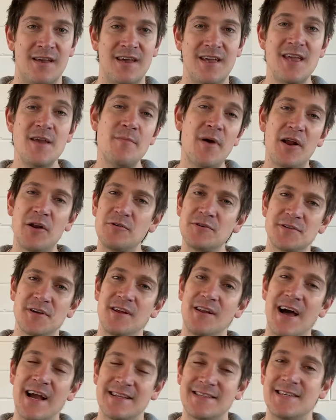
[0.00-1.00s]
You might also
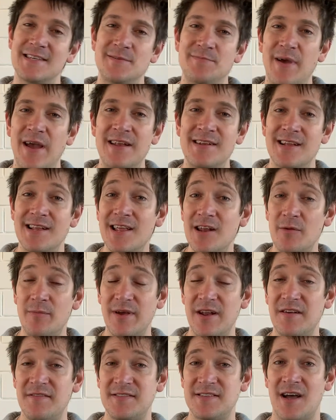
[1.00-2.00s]
like to spend a little
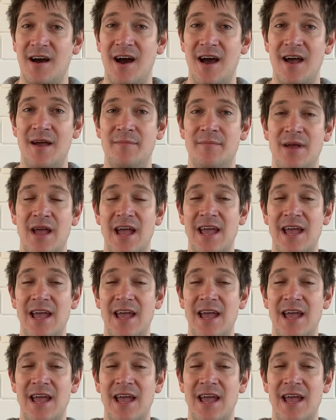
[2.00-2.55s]
bit of time